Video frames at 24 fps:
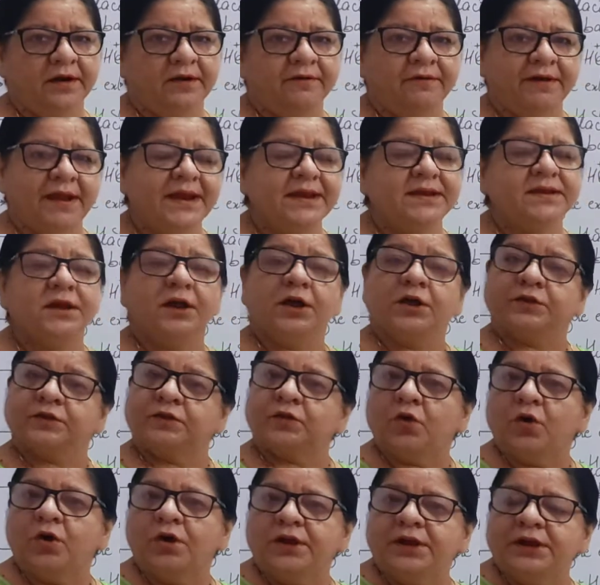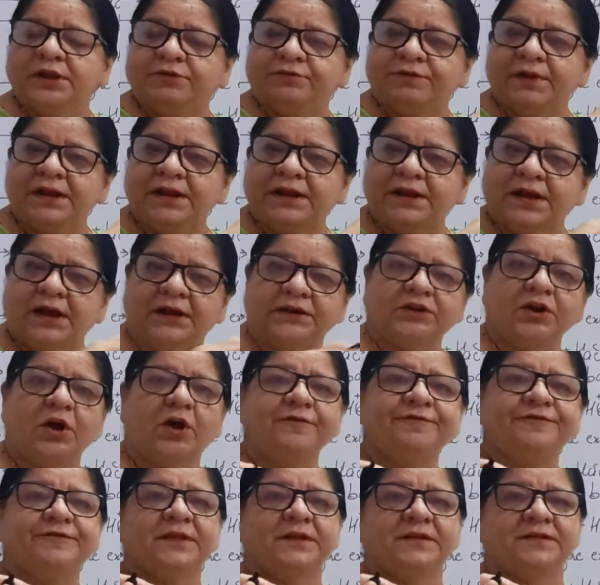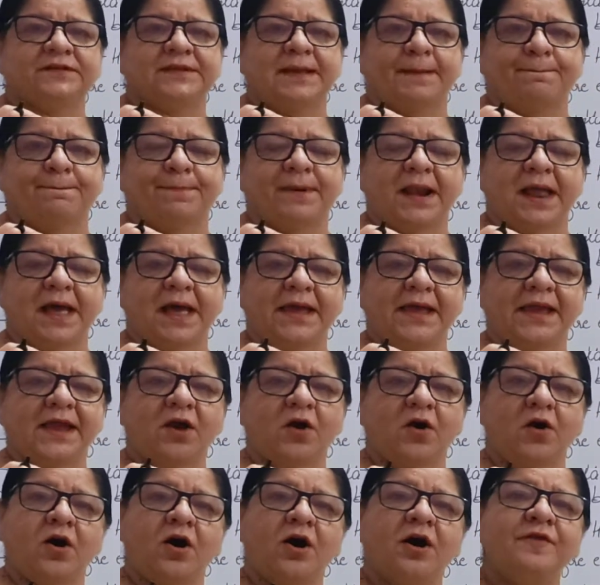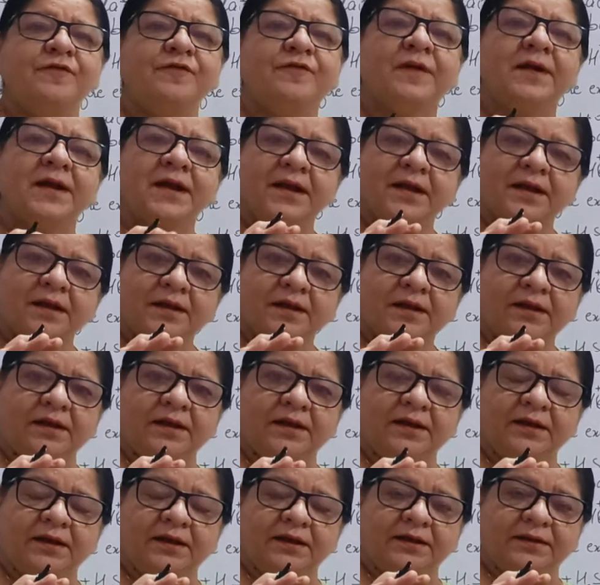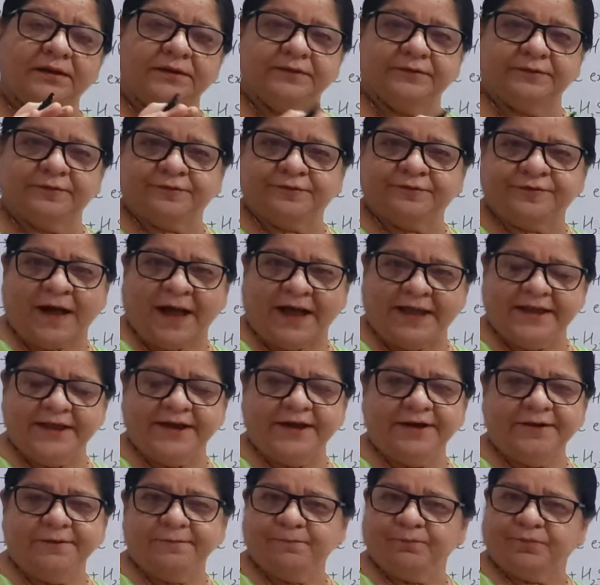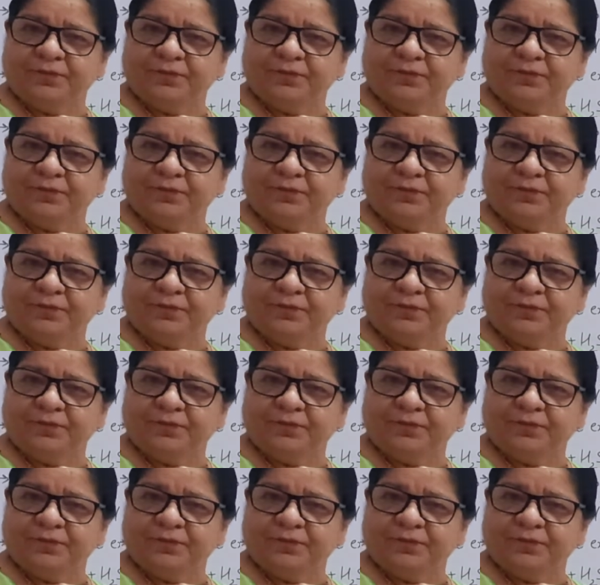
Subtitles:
Right? So it will cut off the supply of fire,